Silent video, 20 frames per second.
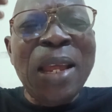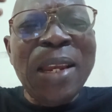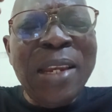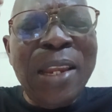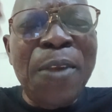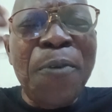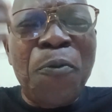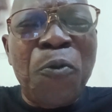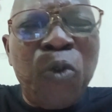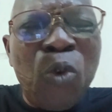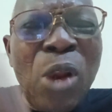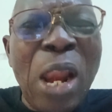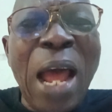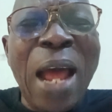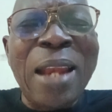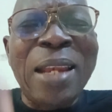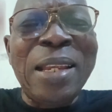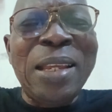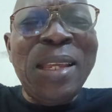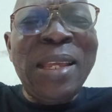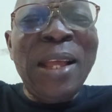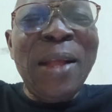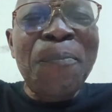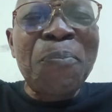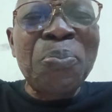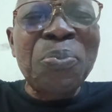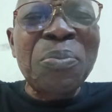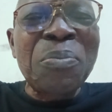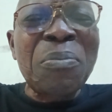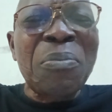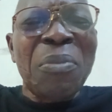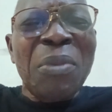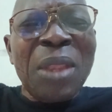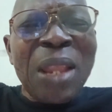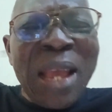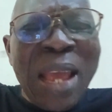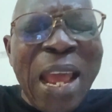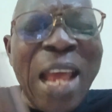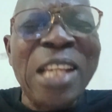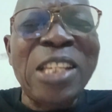the Fulani
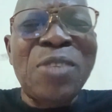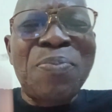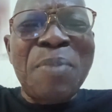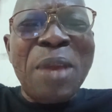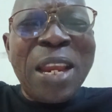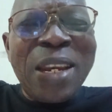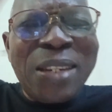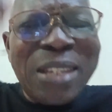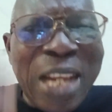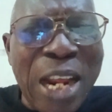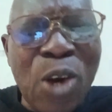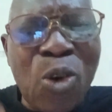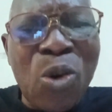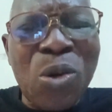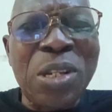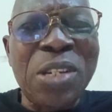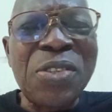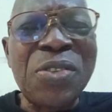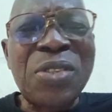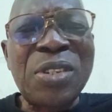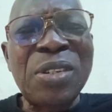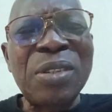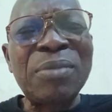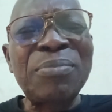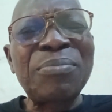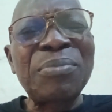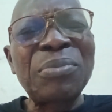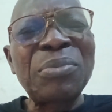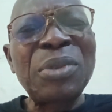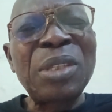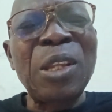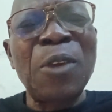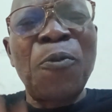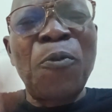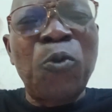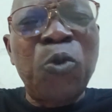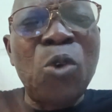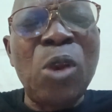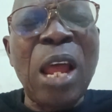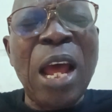herdsmen terrorists, the
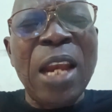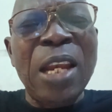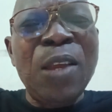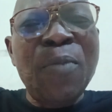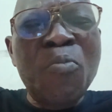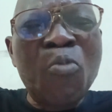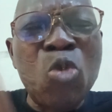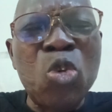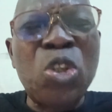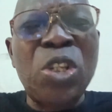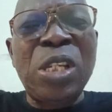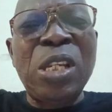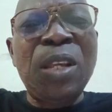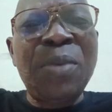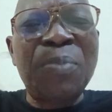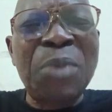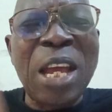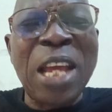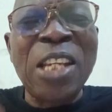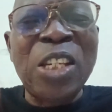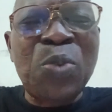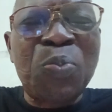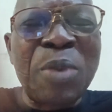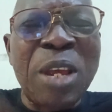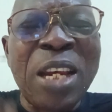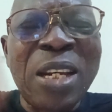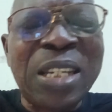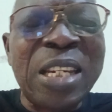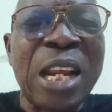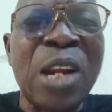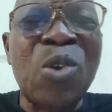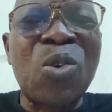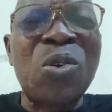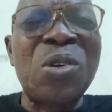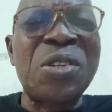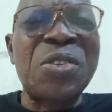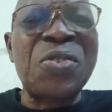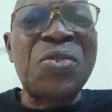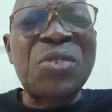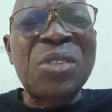Fulani Muslim herdsmen
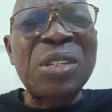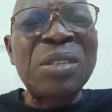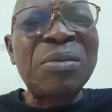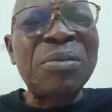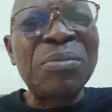terrorists,